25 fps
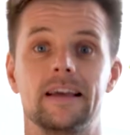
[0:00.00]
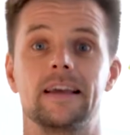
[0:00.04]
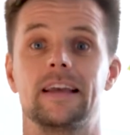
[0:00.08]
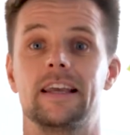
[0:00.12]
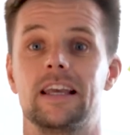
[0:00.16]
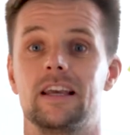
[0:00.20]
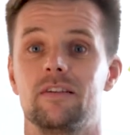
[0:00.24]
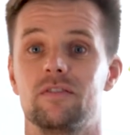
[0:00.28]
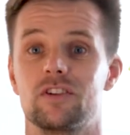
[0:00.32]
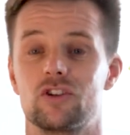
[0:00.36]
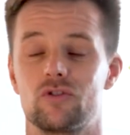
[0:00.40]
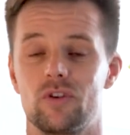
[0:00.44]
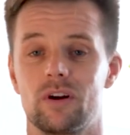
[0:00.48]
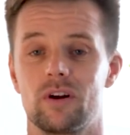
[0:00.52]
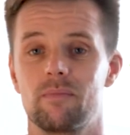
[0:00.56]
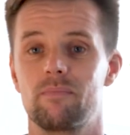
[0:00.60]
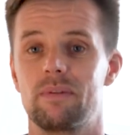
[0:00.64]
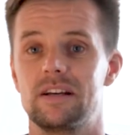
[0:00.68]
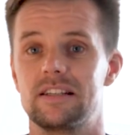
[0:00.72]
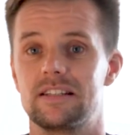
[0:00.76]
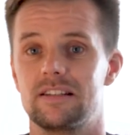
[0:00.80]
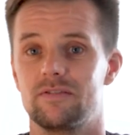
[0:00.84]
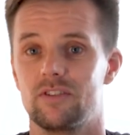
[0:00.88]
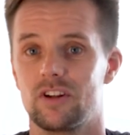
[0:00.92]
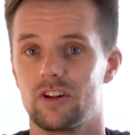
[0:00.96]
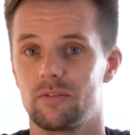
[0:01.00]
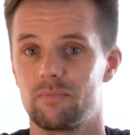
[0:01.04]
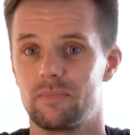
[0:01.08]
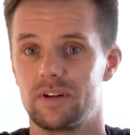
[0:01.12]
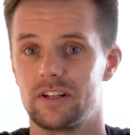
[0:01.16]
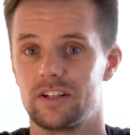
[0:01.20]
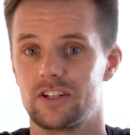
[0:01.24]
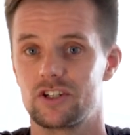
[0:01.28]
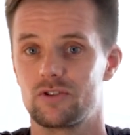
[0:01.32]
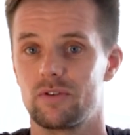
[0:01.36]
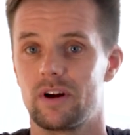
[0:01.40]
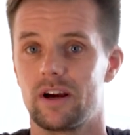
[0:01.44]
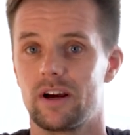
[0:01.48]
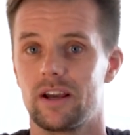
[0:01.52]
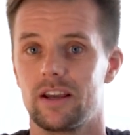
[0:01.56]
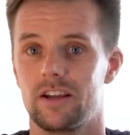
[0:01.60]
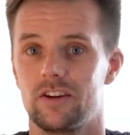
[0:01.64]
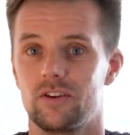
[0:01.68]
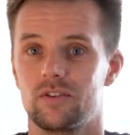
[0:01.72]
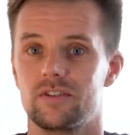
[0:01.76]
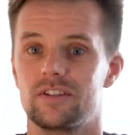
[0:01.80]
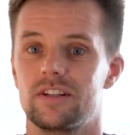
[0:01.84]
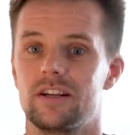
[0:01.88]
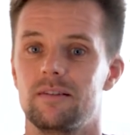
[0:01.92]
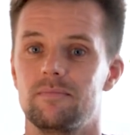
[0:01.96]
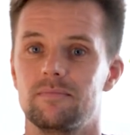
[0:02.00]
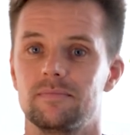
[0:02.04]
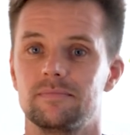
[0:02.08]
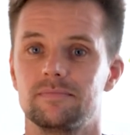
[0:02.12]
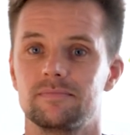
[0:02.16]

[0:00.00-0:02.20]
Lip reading: give a trunk-based development a try in your team.